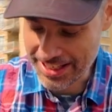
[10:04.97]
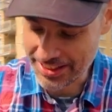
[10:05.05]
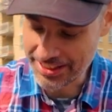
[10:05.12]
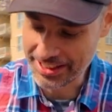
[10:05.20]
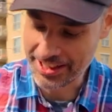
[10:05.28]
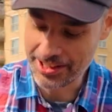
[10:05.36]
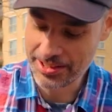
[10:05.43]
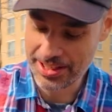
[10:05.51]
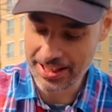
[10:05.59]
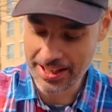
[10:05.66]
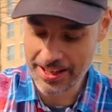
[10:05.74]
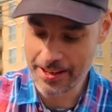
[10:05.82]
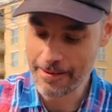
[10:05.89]
how it
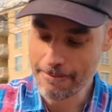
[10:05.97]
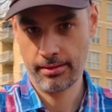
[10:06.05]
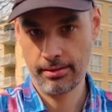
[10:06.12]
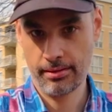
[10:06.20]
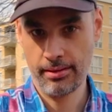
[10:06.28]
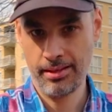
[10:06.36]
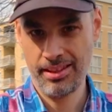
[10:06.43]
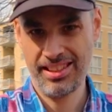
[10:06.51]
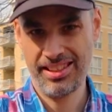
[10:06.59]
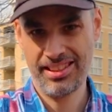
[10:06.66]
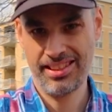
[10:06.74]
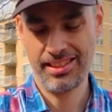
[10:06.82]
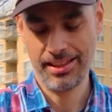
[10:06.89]
goes.
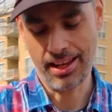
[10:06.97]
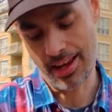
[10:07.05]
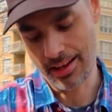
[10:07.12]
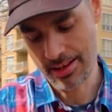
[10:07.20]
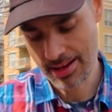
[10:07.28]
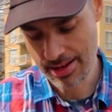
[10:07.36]
Yeah,